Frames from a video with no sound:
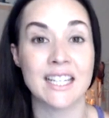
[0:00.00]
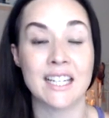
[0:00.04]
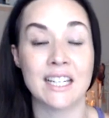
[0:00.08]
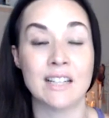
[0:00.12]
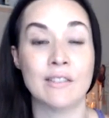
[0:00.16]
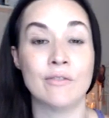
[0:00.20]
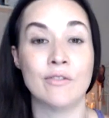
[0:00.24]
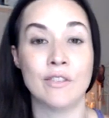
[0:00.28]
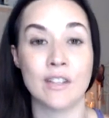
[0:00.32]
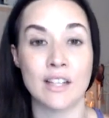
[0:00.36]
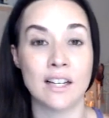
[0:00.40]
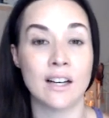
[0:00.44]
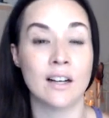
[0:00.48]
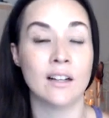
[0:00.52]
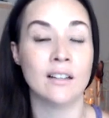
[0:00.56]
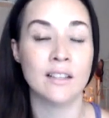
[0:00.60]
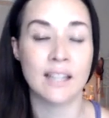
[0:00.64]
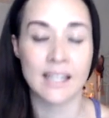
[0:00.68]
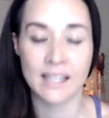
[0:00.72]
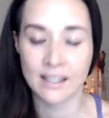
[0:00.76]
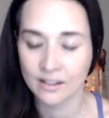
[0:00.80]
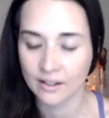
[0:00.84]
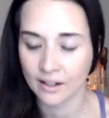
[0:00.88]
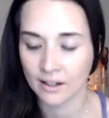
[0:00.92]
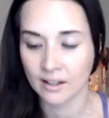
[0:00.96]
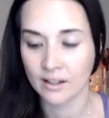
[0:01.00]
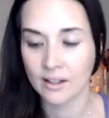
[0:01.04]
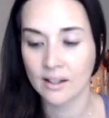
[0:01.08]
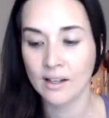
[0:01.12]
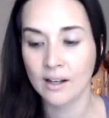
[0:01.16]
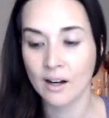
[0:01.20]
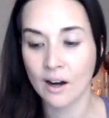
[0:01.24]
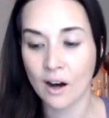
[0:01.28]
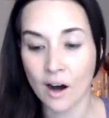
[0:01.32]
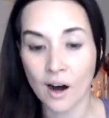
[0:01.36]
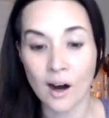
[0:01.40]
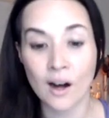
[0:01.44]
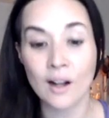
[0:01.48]
V. I'll link to
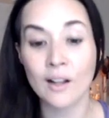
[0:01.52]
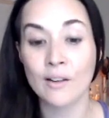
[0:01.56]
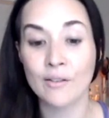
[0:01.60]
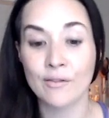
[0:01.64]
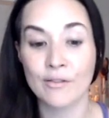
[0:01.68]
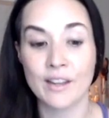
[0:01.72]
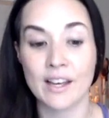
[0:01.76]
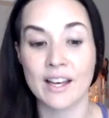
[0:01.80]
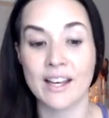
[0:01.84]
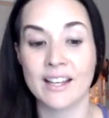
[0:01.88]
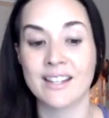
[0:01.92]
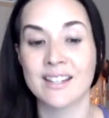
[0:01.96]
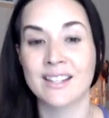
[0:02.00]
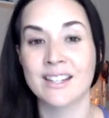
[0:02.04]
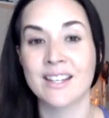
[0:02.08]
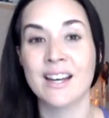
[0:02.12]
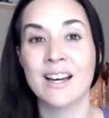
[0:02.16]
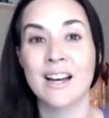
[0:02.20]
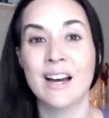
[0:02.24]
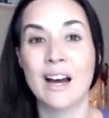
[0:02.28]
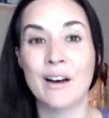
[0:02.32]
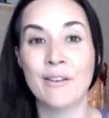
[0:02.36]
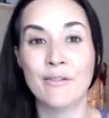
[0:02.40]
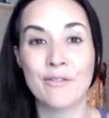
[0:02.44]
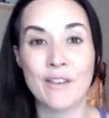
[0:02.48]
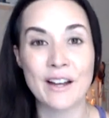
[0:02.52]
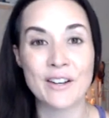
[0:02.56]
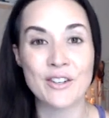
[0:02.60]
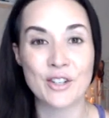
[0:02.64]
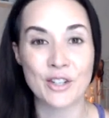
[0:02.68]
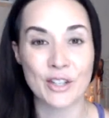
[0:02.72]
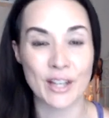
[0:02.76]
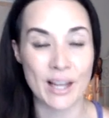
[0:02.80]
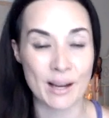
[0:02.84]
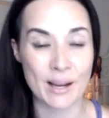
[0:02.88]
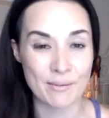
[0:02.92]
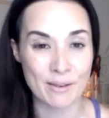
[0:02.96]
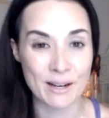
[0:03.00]
all of this
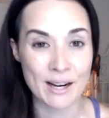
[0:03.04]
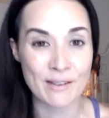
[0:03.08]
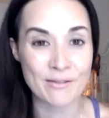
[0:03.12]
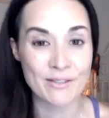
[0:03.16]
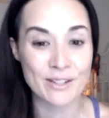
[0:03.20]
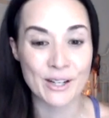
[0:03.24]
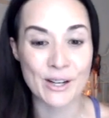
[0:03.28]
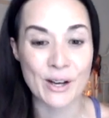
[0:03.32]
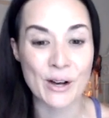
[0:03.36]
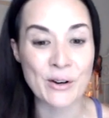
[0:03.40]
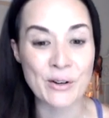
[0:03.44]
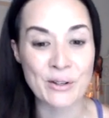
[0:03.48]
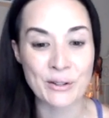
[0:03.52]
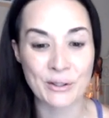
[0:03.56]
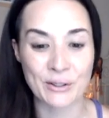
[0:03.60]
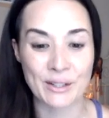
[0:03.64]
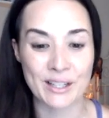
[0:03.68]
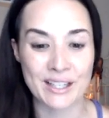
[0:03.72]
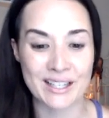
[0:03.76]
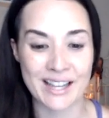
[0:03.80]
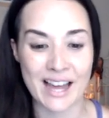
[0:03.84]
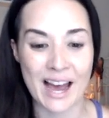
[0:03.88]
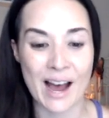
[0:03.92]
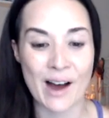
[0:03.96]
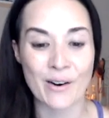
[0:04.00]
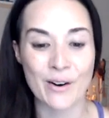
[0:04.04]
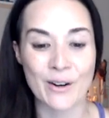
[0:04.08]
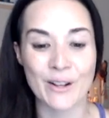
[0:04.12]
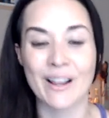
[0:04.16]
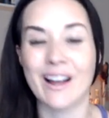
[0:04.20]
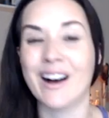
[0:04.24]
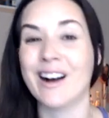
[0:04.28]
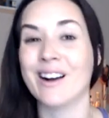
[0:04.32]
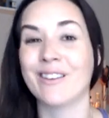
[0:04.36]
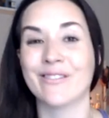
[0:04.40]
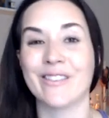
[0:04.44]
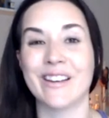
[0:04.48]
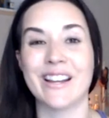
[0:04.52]
eventually. I'm going to have to go through this hour
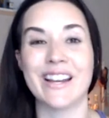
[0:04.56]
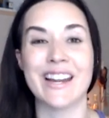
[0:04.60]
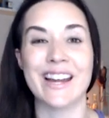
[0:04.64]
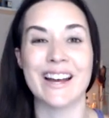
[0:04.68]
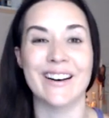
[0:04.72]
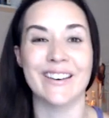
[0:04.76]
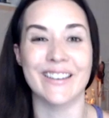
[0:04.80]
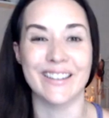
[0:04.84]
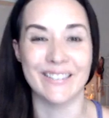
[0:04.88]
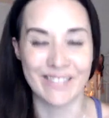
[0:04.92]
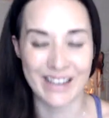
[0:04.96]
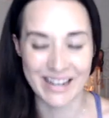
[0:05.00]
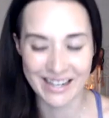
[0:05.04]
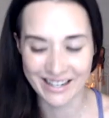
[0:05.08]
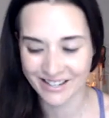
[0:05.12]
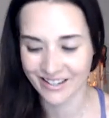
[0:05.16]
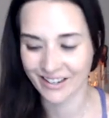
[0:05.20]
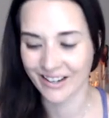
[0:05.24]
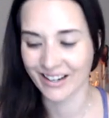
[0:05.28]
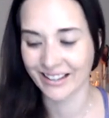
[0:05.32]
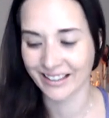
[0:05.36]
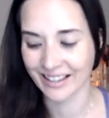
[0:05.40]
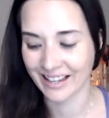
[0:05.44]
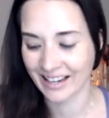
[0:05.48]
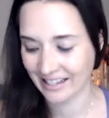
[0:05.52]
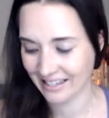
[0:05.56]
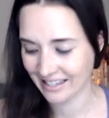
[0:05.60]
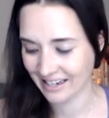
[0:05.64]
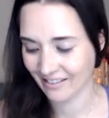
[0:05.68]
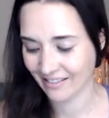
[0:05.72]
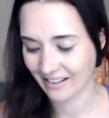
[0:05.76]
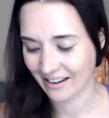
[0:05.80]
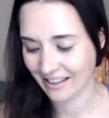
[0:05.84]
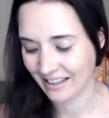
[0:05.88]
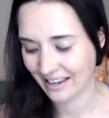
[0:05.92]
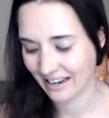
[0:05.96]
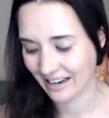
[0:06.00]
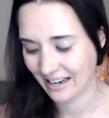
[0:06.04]
long video and make sure I link to
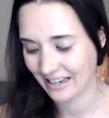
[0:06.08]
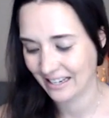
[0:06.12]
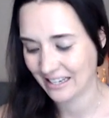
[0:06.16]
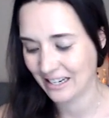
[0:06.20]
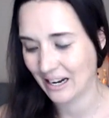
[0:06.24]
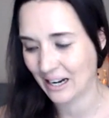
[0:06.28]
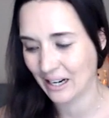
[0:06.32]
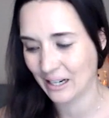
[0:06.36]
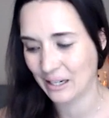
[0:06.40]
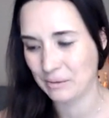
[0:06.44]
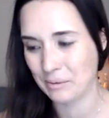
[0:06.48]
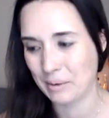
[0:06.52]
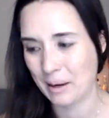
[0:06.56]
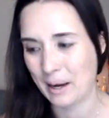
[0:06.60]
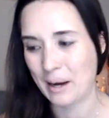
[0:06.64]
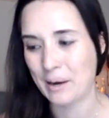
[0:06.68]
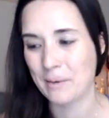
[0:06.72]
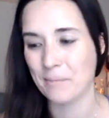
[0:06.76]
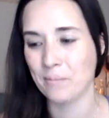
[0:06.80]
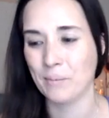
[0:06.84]
everything I talk about.